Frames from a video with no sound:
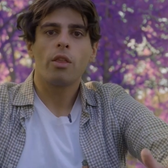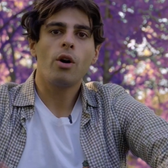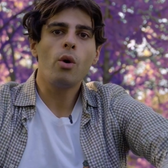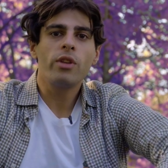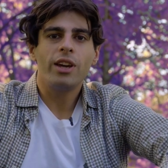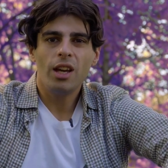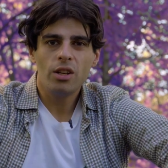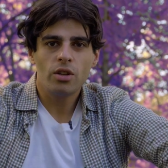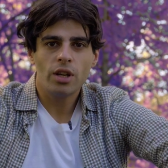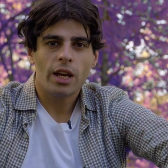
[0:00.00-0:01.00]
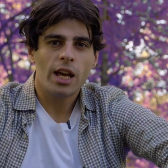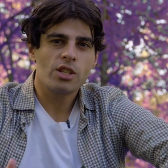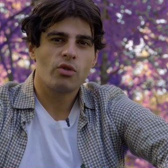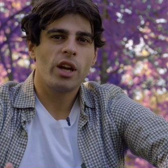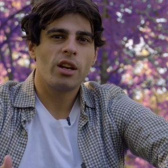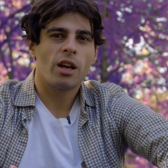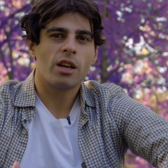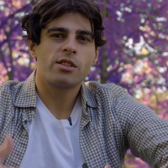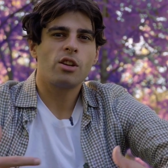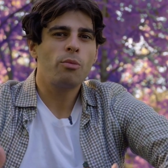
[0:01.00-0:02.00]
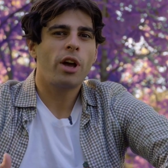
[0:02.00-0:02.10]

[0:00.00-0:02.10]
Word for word: Though the internet has created us some